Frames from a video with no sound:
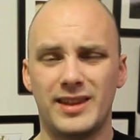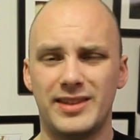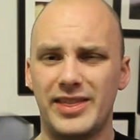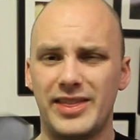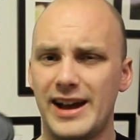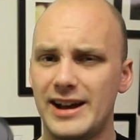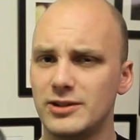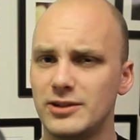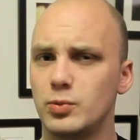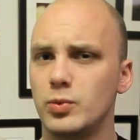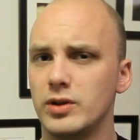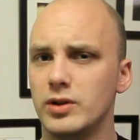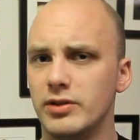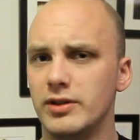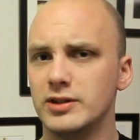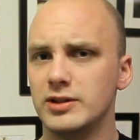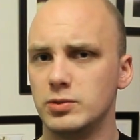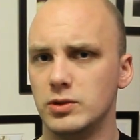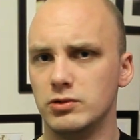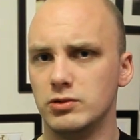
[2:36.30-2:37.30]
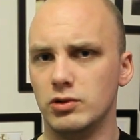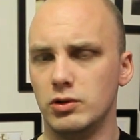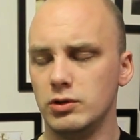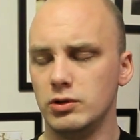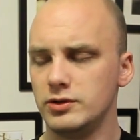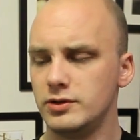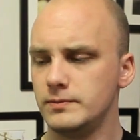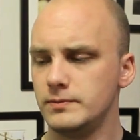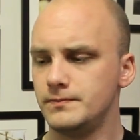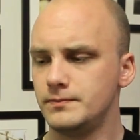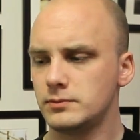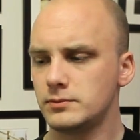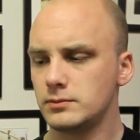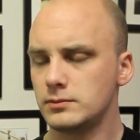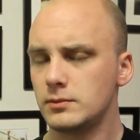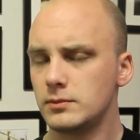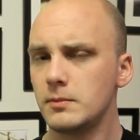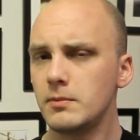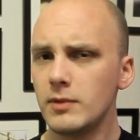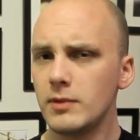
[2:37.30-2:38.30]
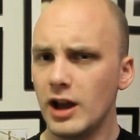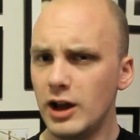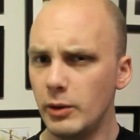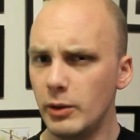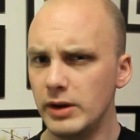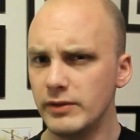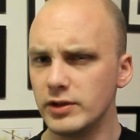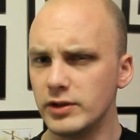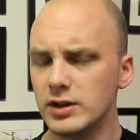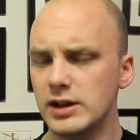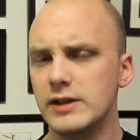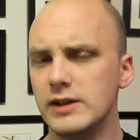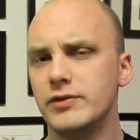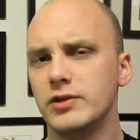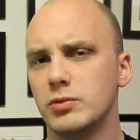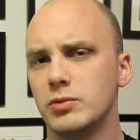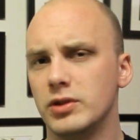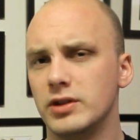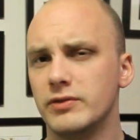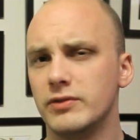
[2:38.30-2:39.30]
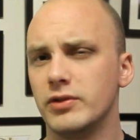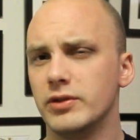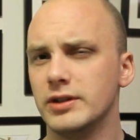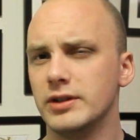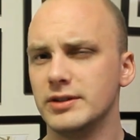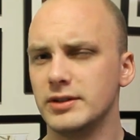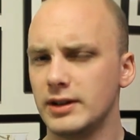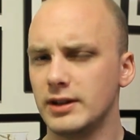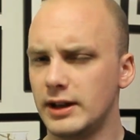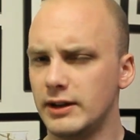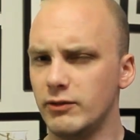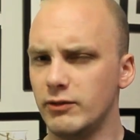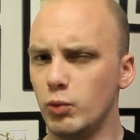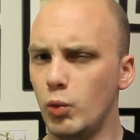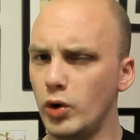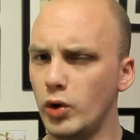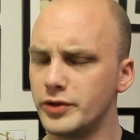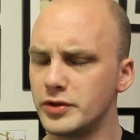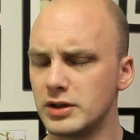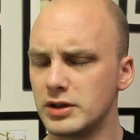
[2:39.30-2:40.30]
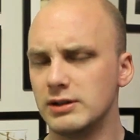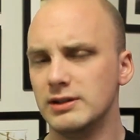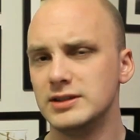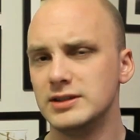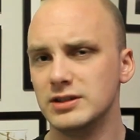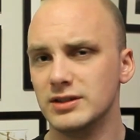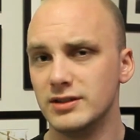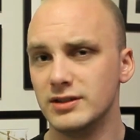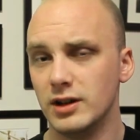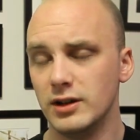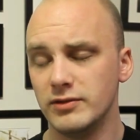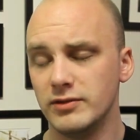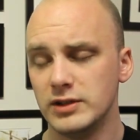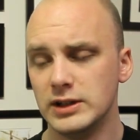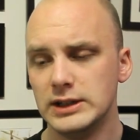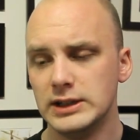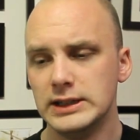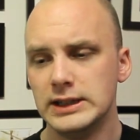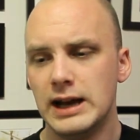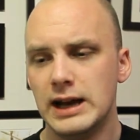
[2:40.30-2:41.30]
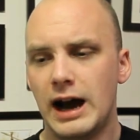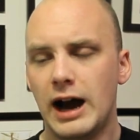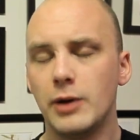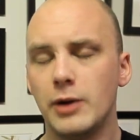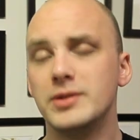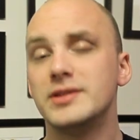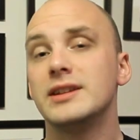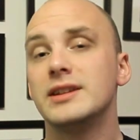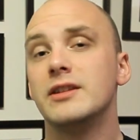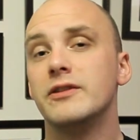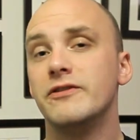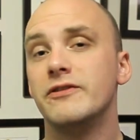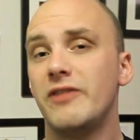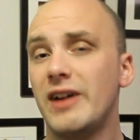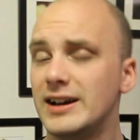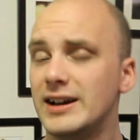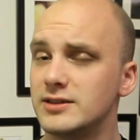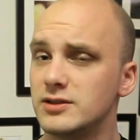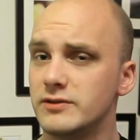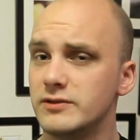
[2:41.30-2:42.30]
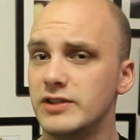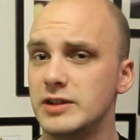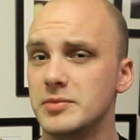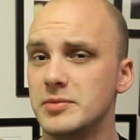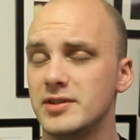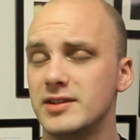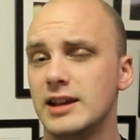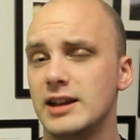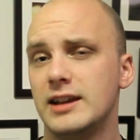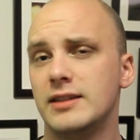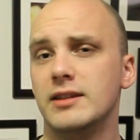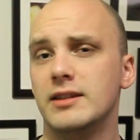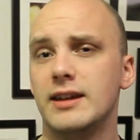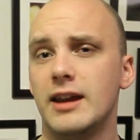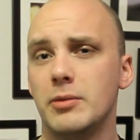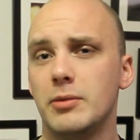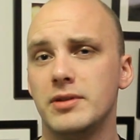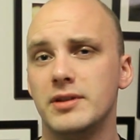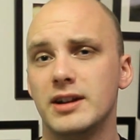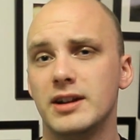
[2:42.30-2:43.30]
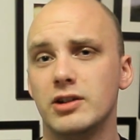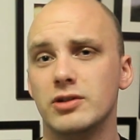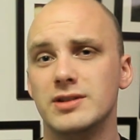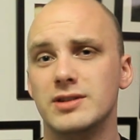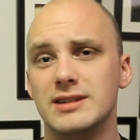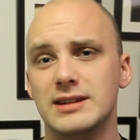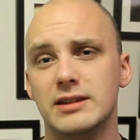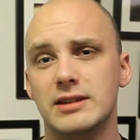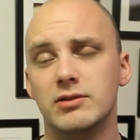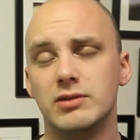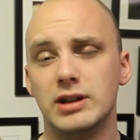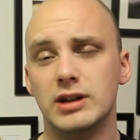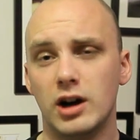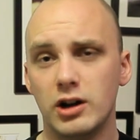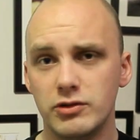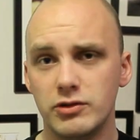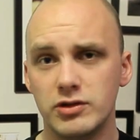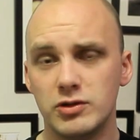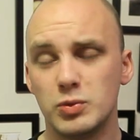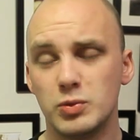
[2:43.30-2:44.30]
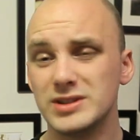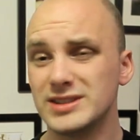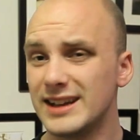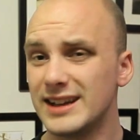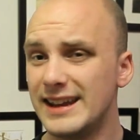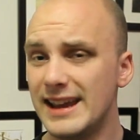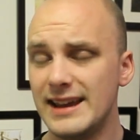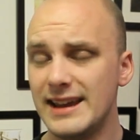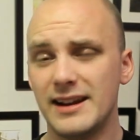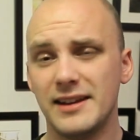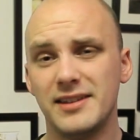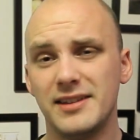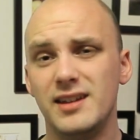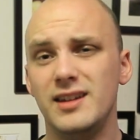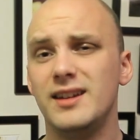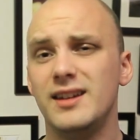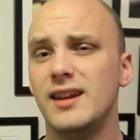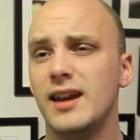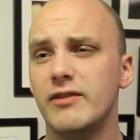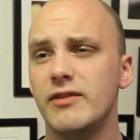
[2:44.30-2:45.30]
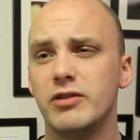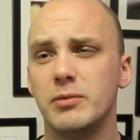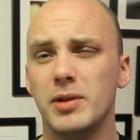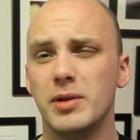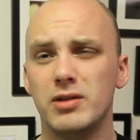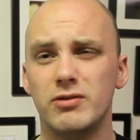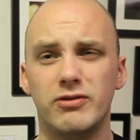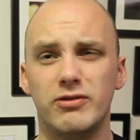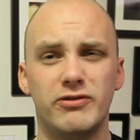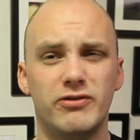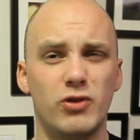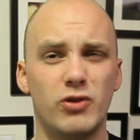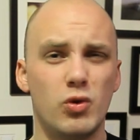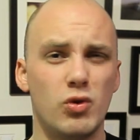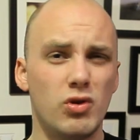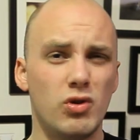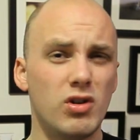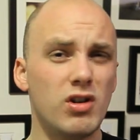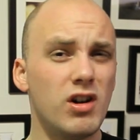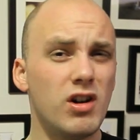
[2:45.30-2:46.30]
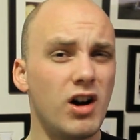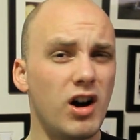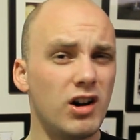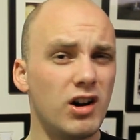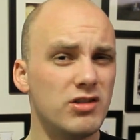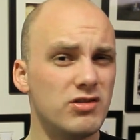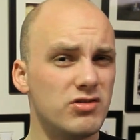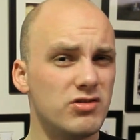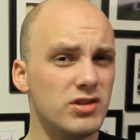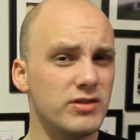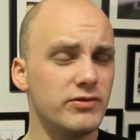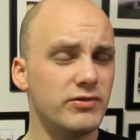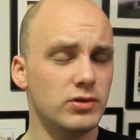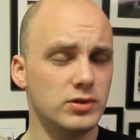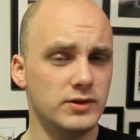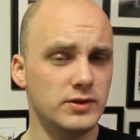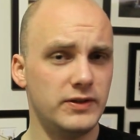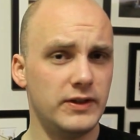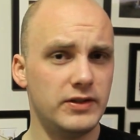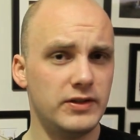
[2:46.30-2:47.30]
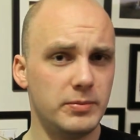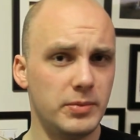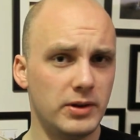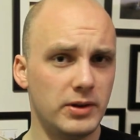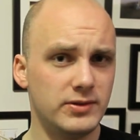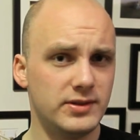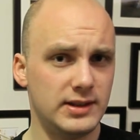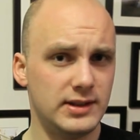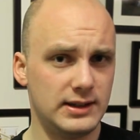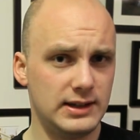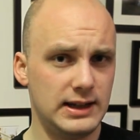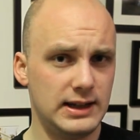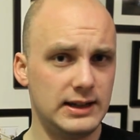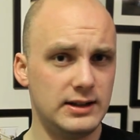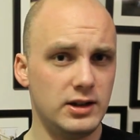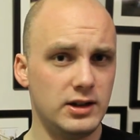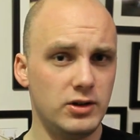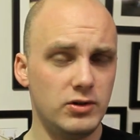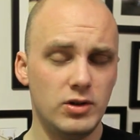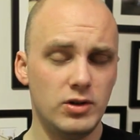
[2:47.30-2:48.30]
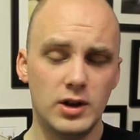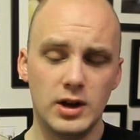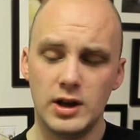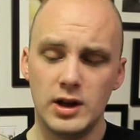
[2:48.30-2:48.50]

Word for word: That's where this one rocks. However, if you're wanting for this kind of water collision stuff, I would say the faster frames a second that you get with the Nikon D300, which again I think you can get for about £450 secondhand now,